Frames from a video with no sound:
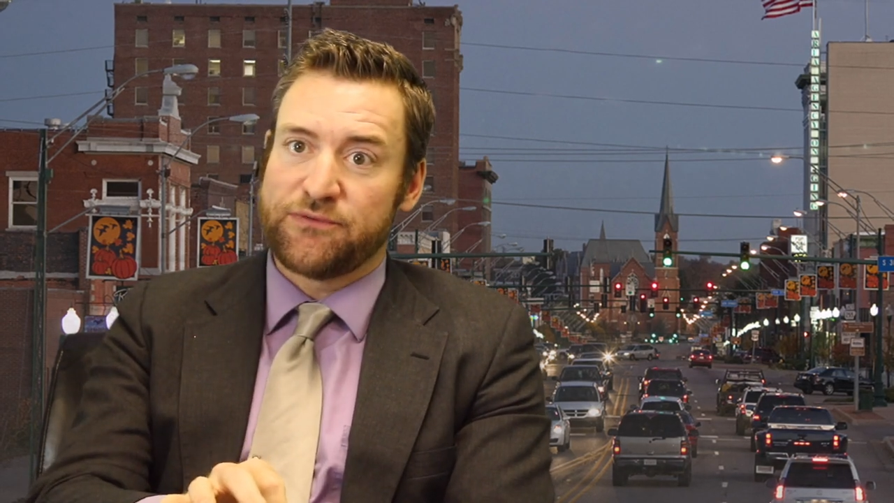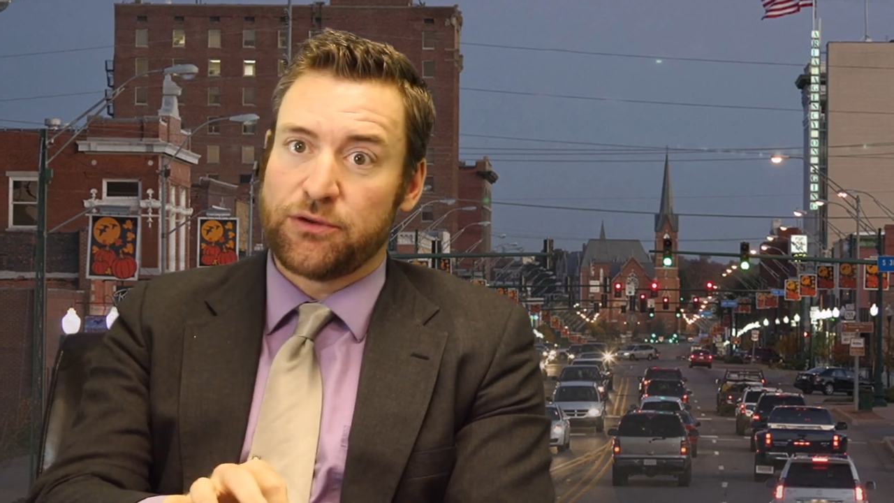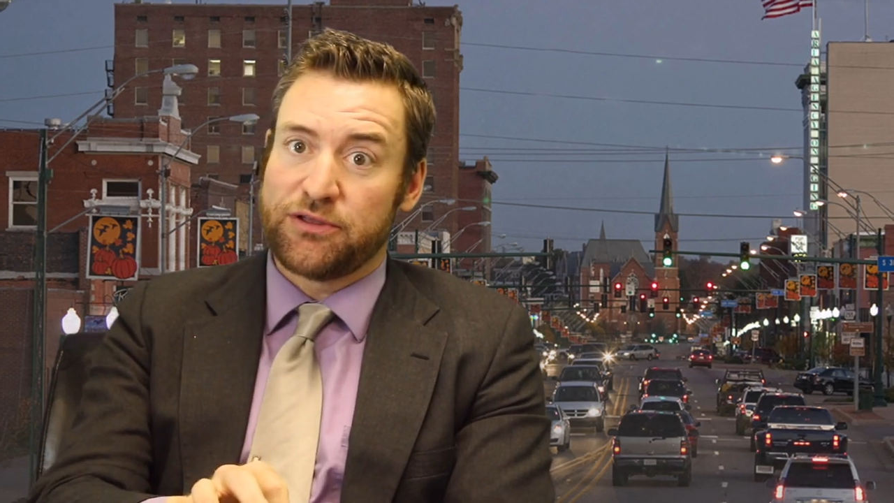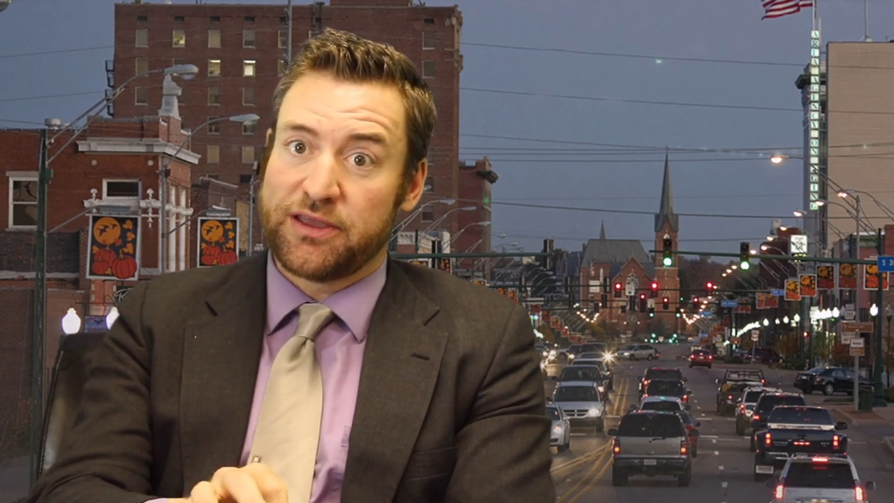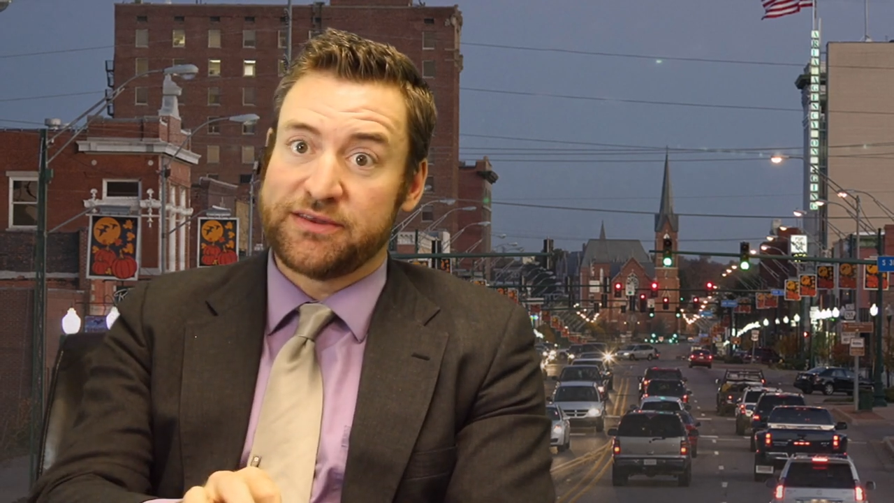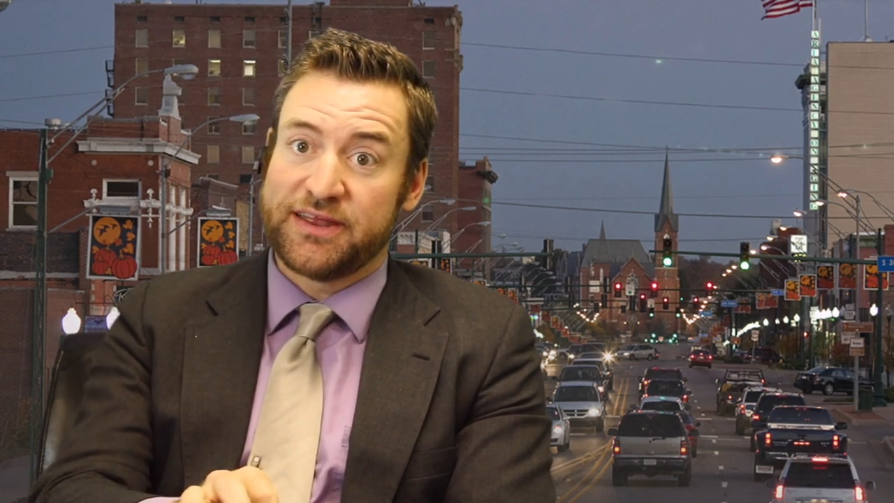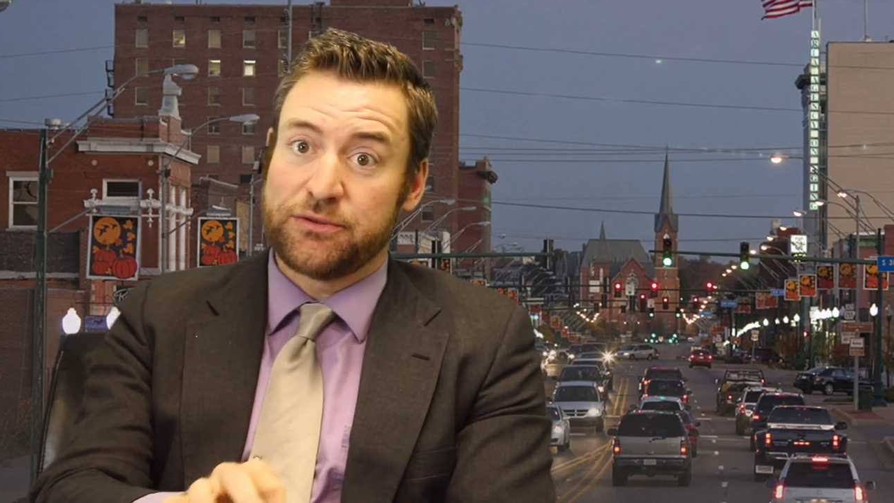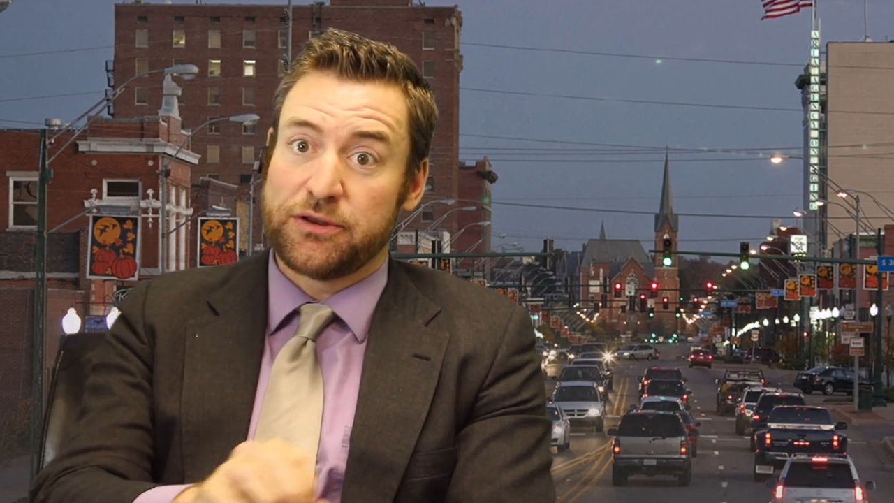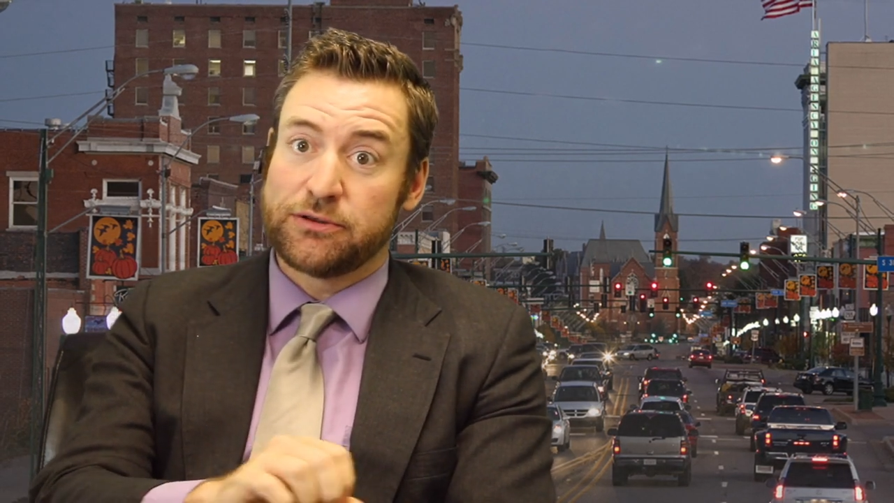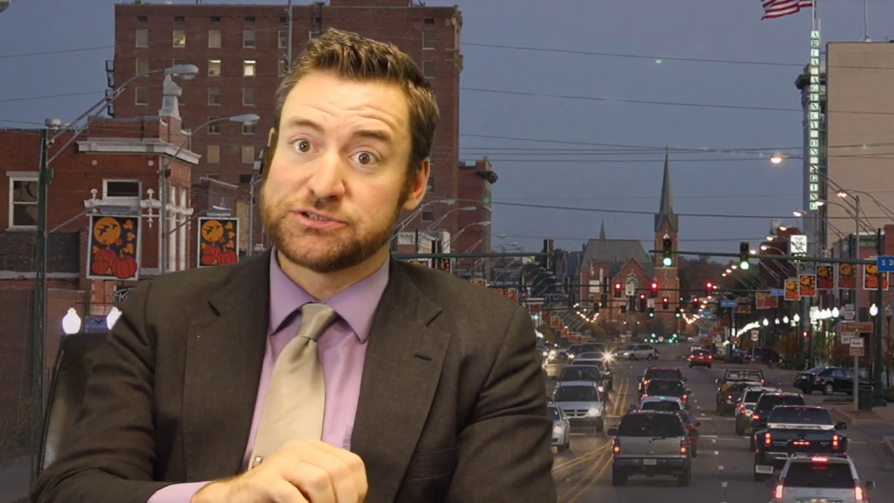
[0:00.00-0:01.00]
voted to
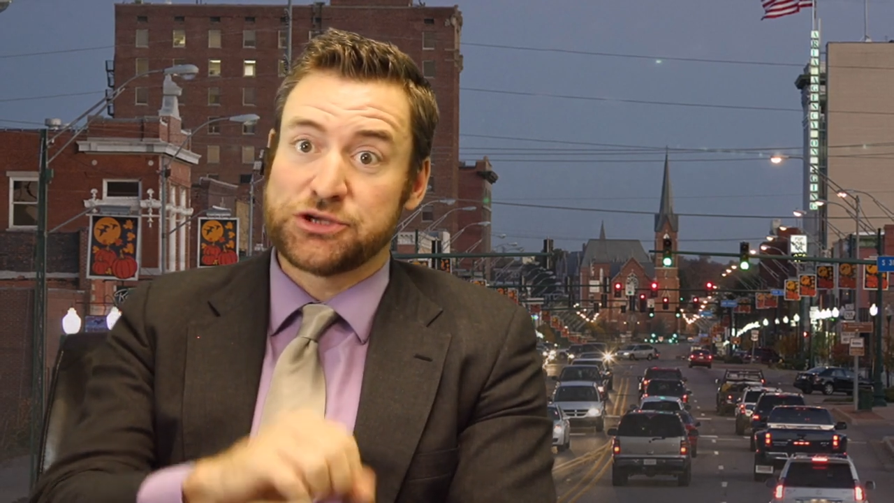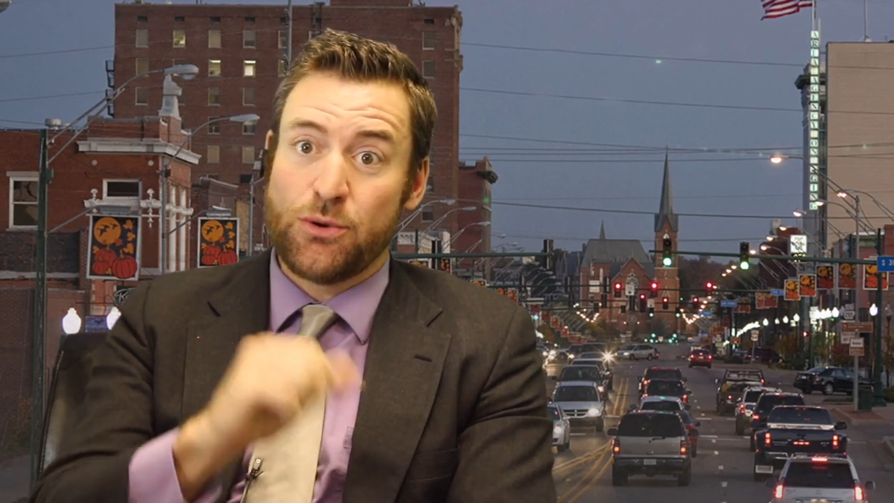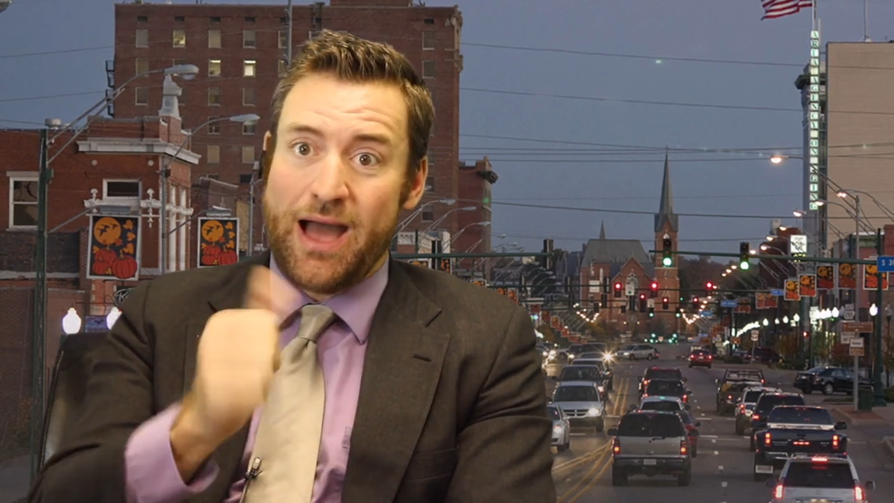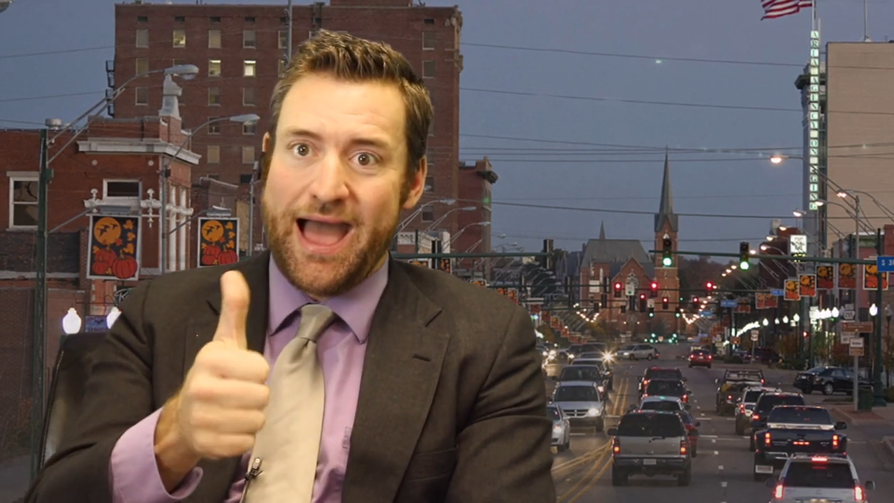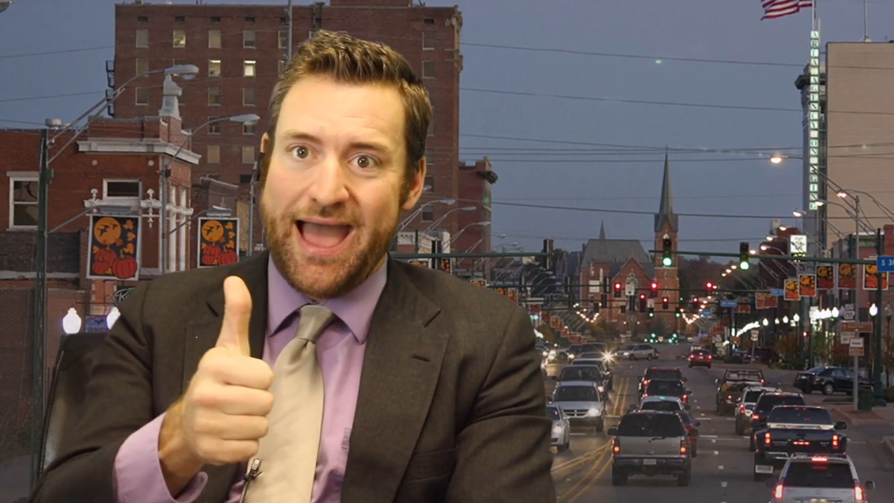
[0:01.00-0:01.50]
continue to do so.